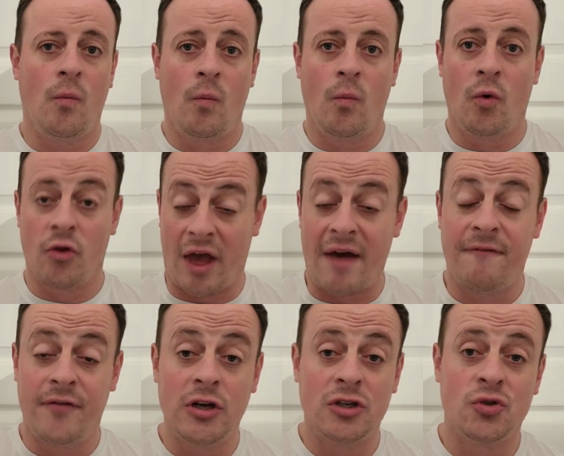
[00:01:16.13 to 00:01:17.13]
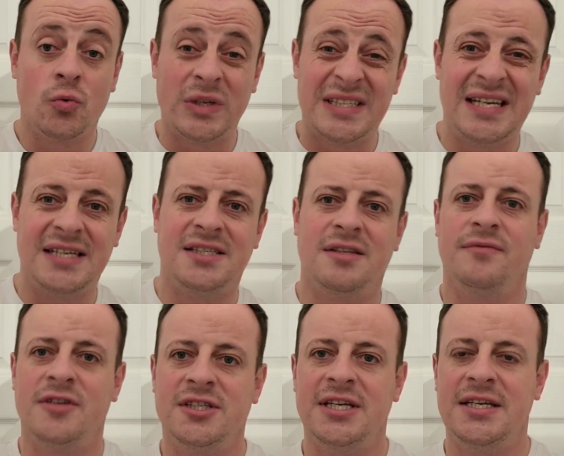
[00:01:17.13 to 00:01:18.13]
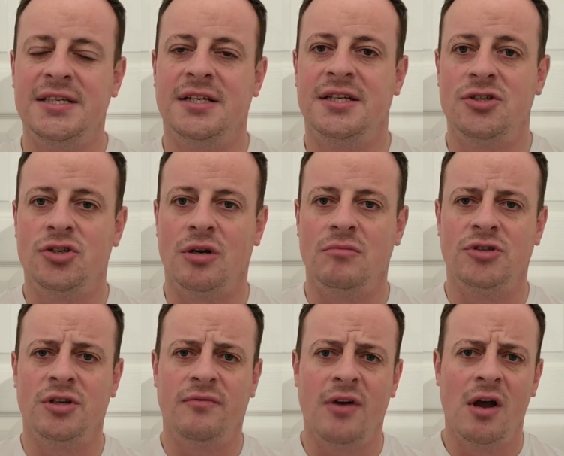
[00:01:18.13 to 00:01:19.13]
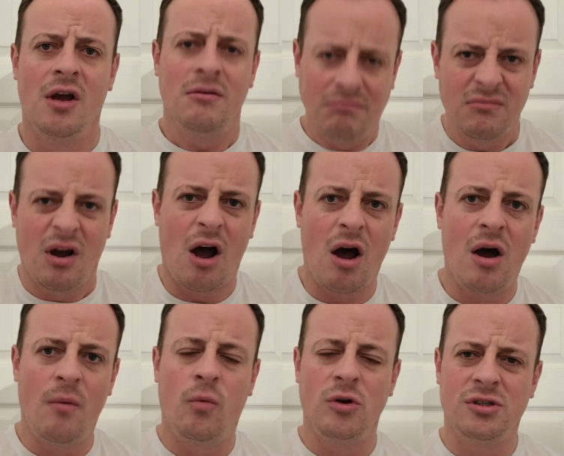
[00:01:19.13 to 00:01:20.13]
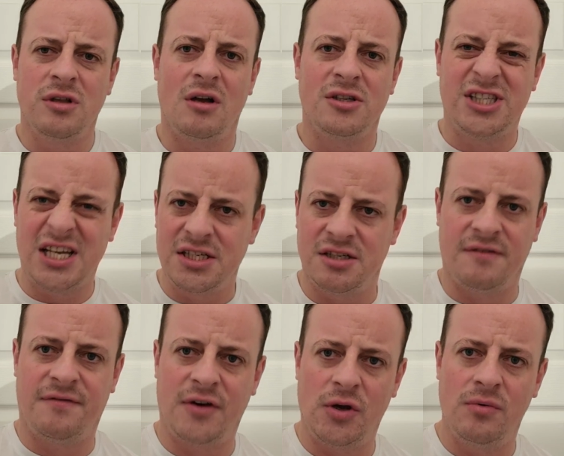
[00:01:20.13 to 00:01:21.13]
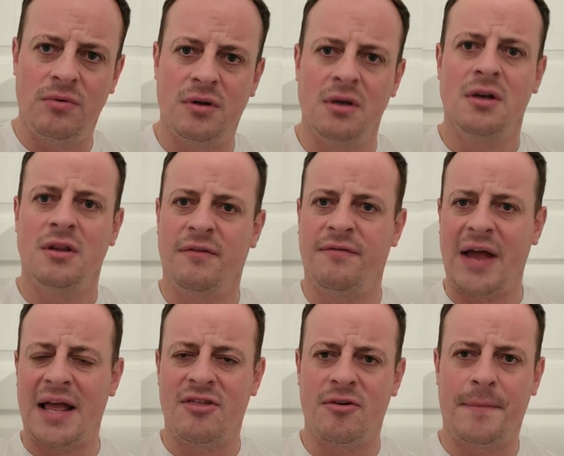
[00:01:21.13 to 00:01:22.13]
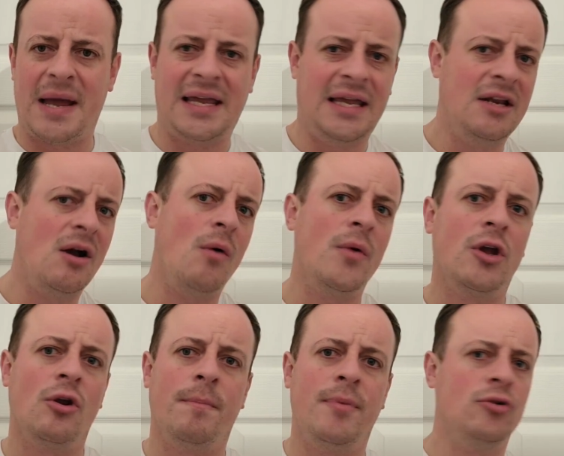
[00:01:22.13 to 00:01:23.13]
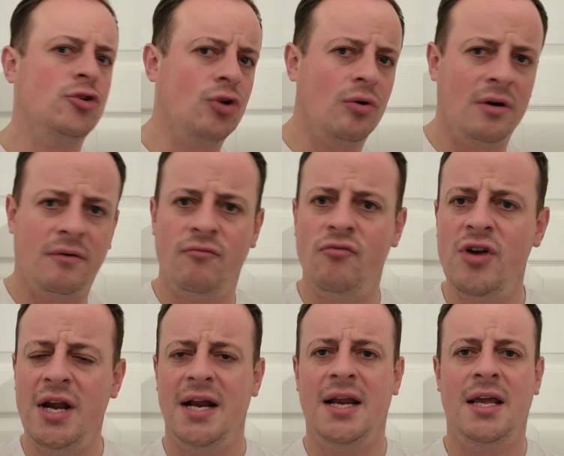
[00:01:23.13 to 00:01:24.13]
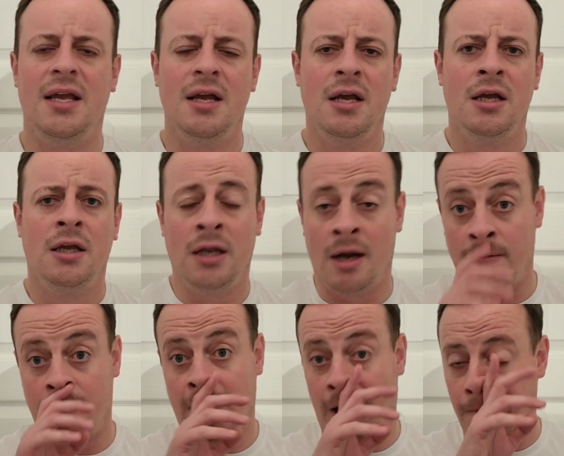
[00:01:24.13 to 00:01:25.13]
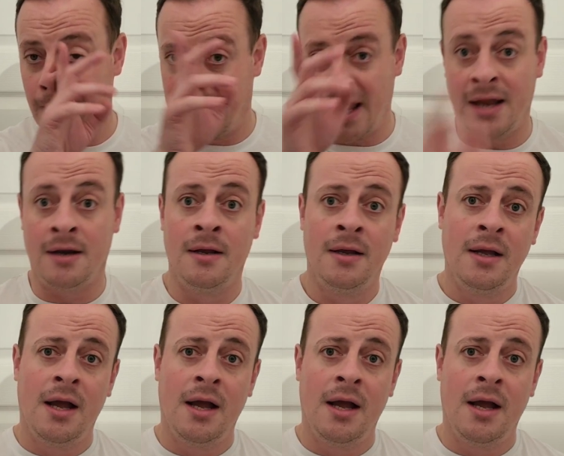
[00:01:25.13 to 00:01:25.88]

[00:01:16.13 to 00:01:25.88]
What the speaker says: was our first sort of test of the season in terms of, was last season a fluke? The fans are back in. Are we going to push on and really, you know, go again?